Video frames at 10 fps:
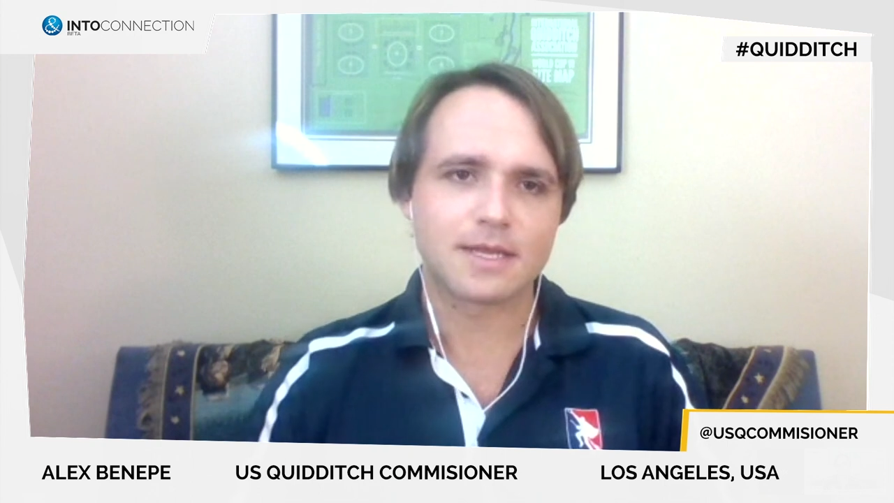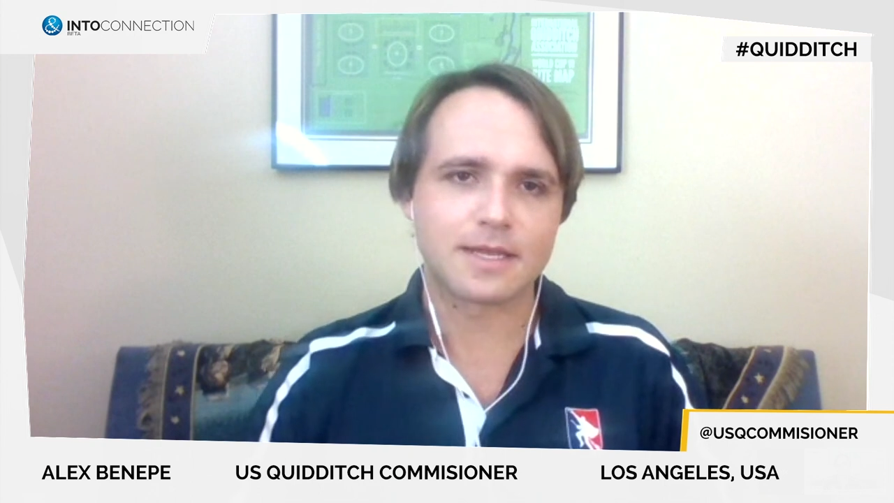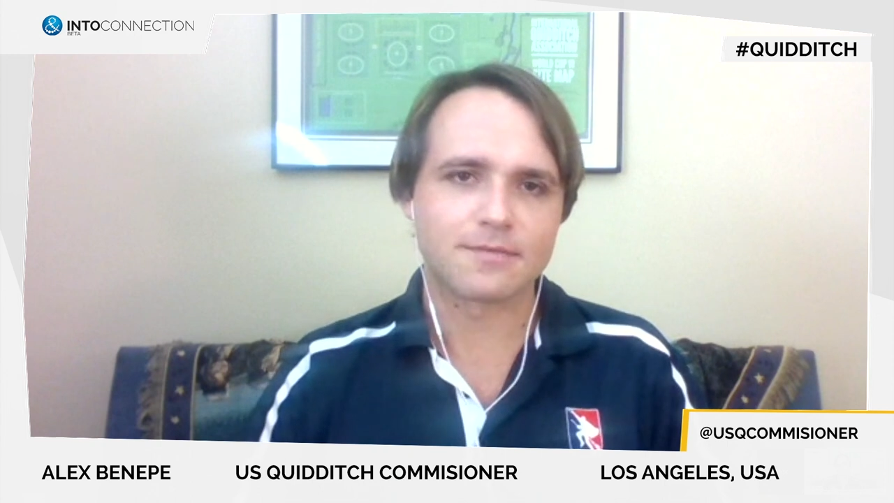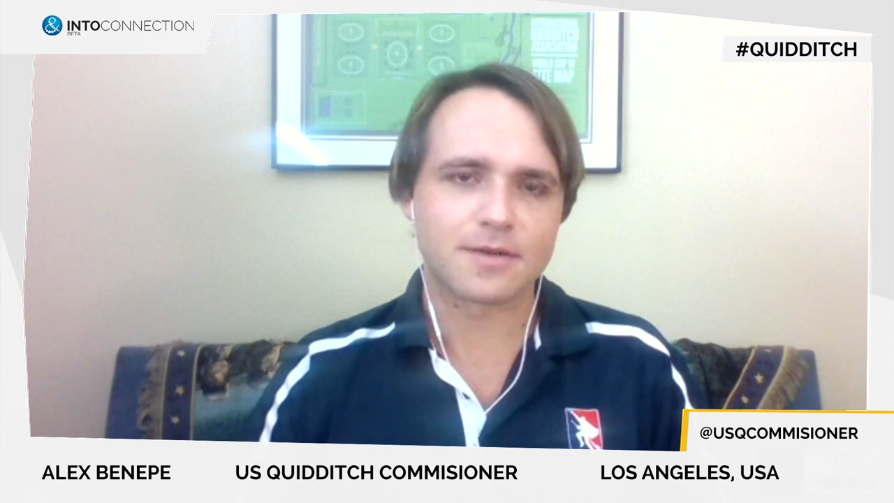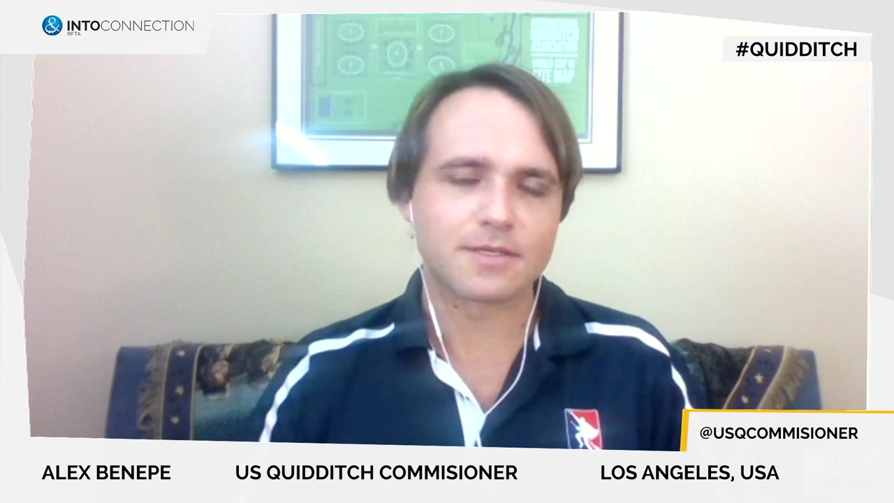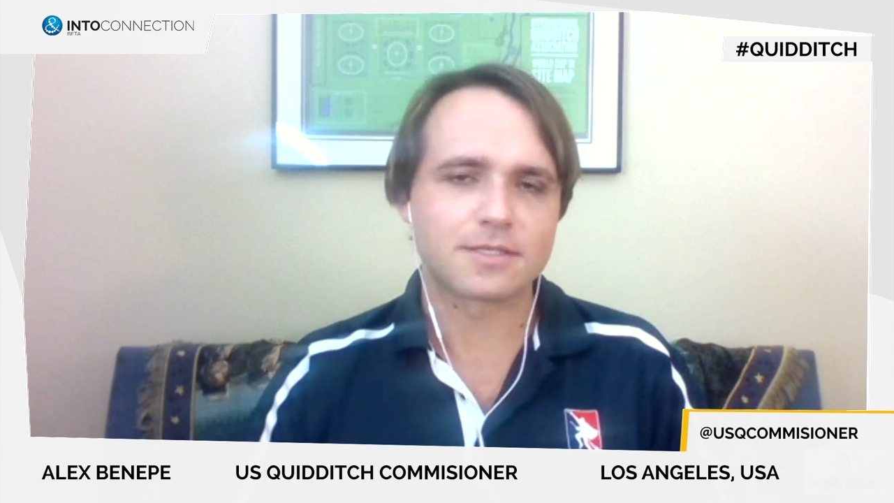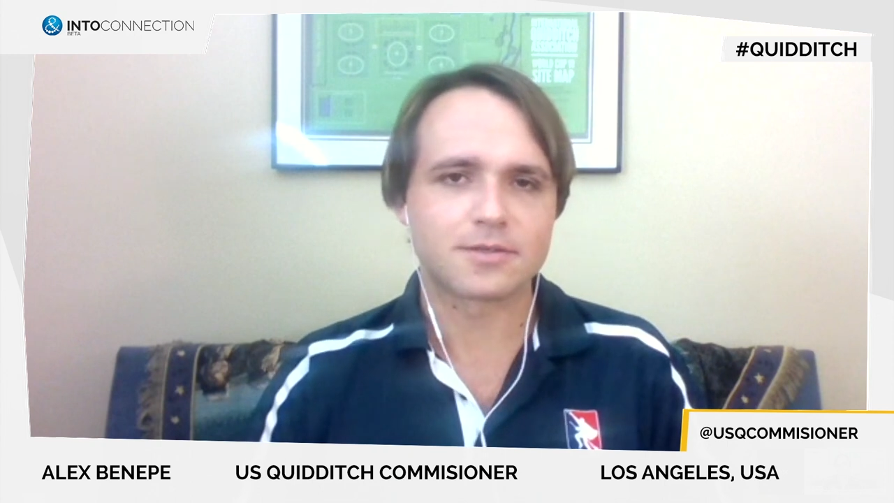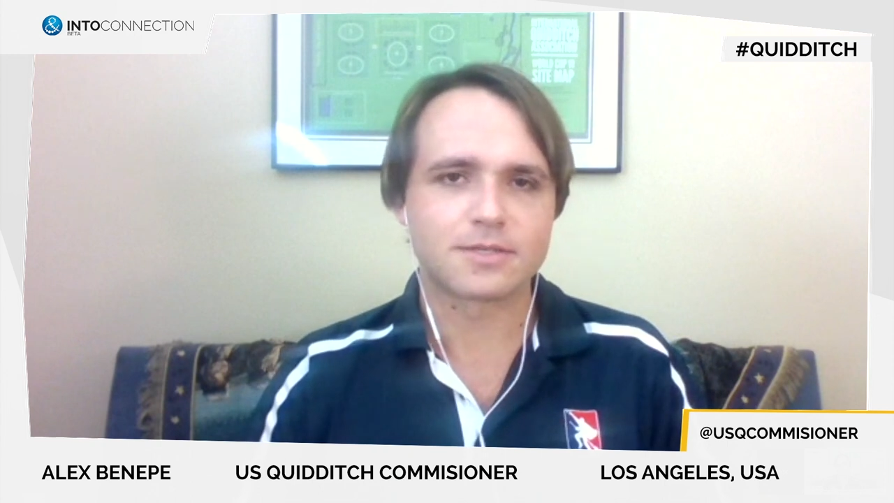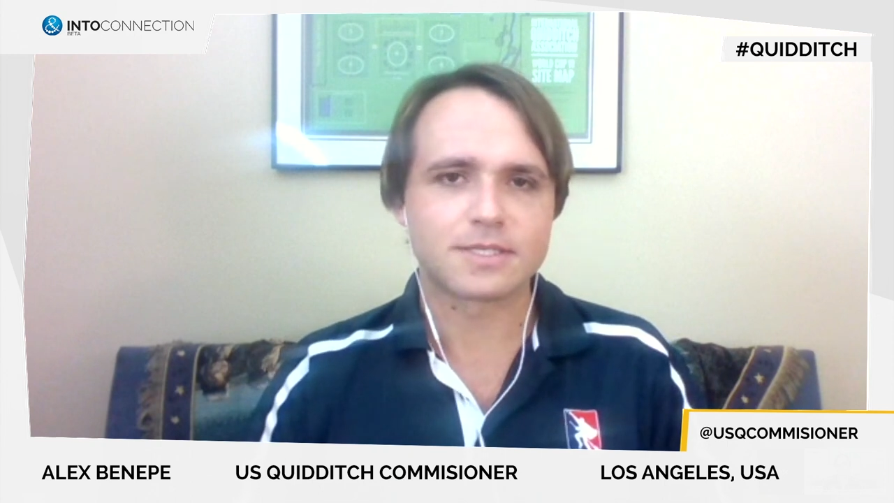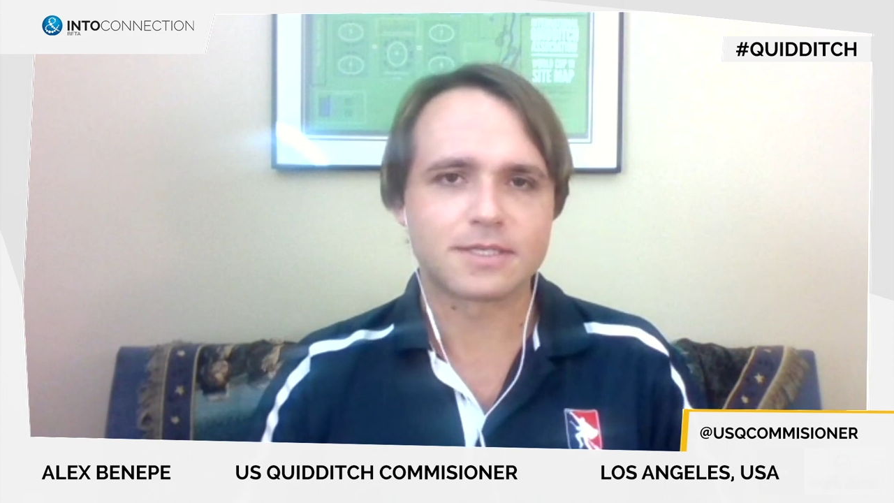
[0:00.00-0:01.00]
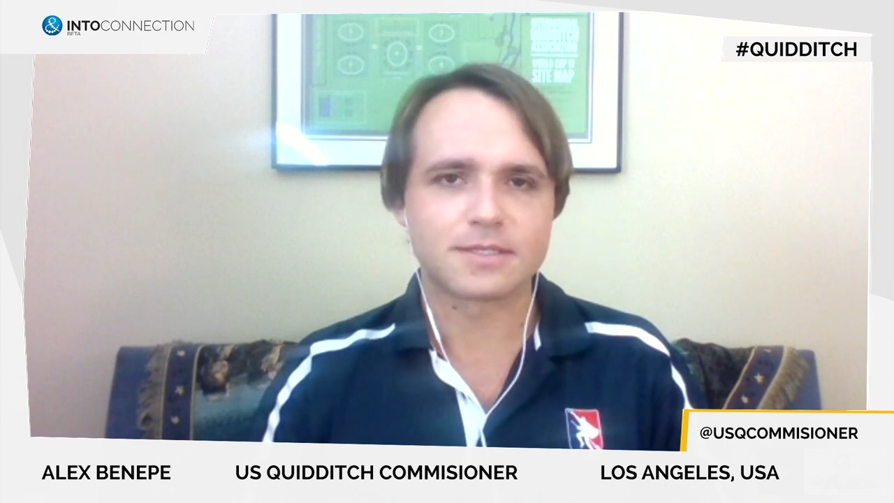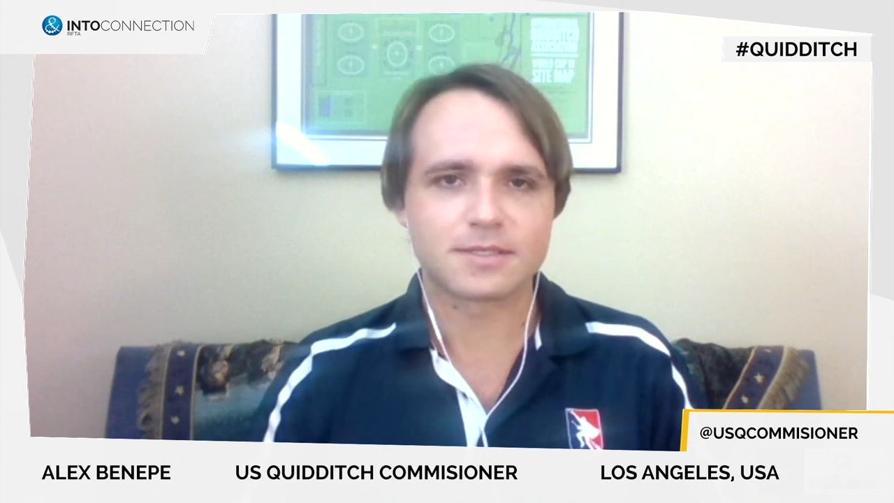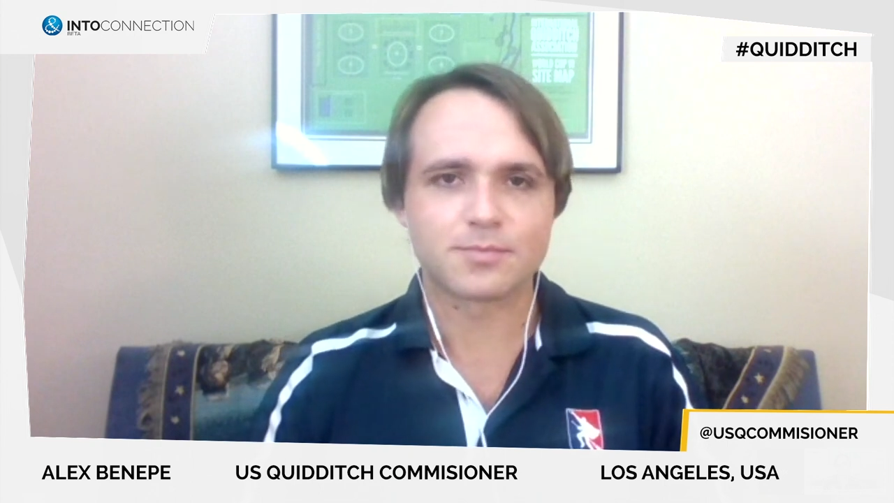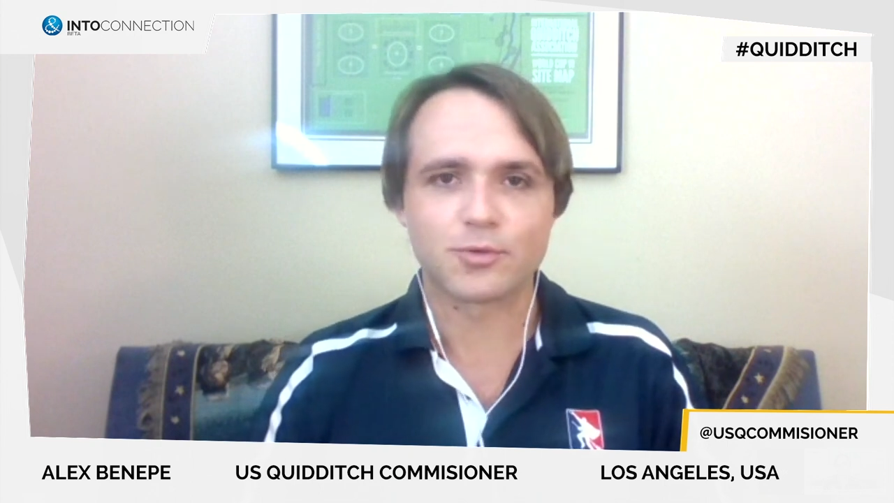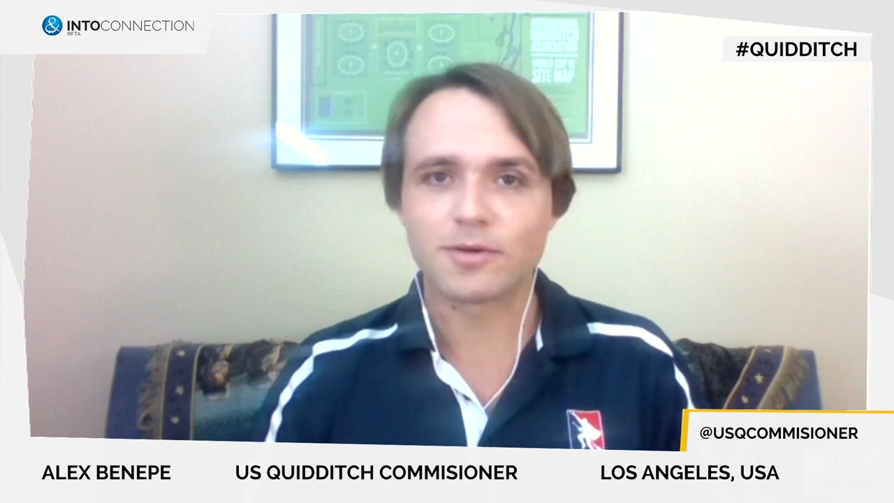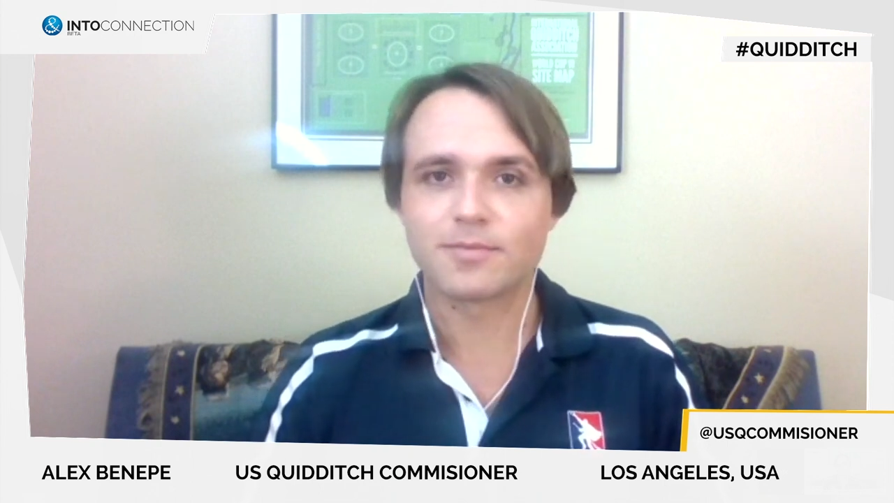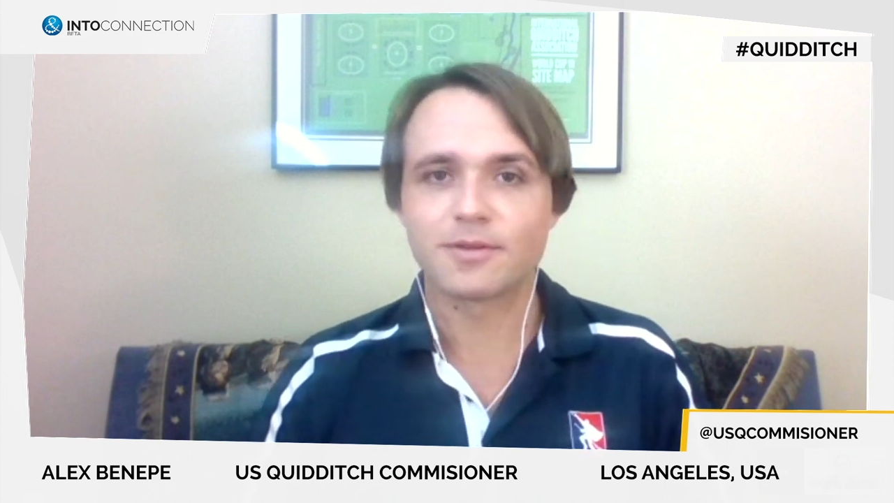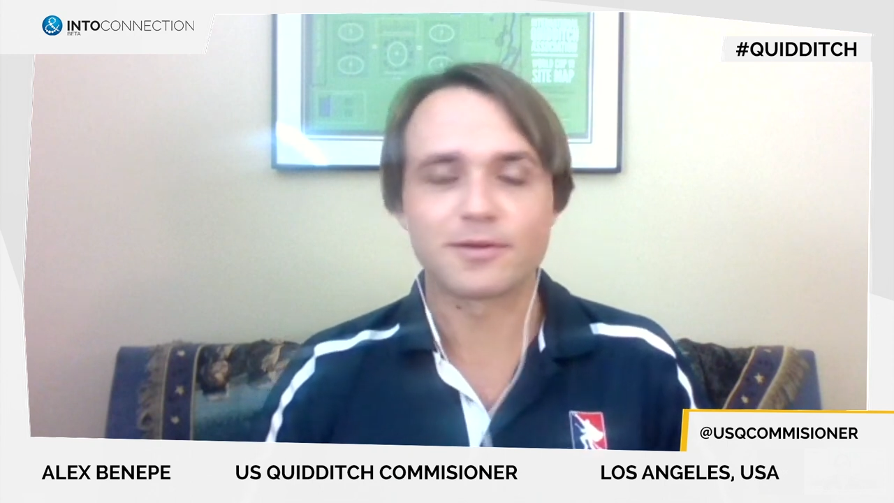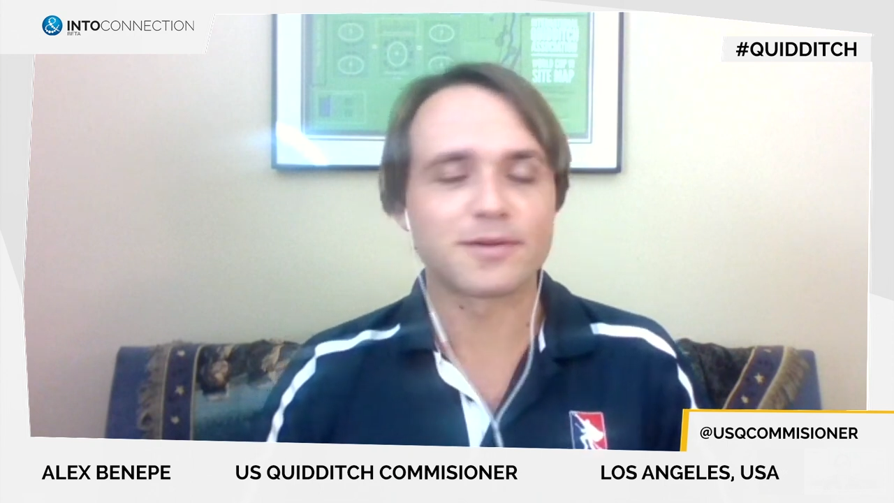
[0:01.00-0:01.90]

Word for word: take it very seriously as a sport, but there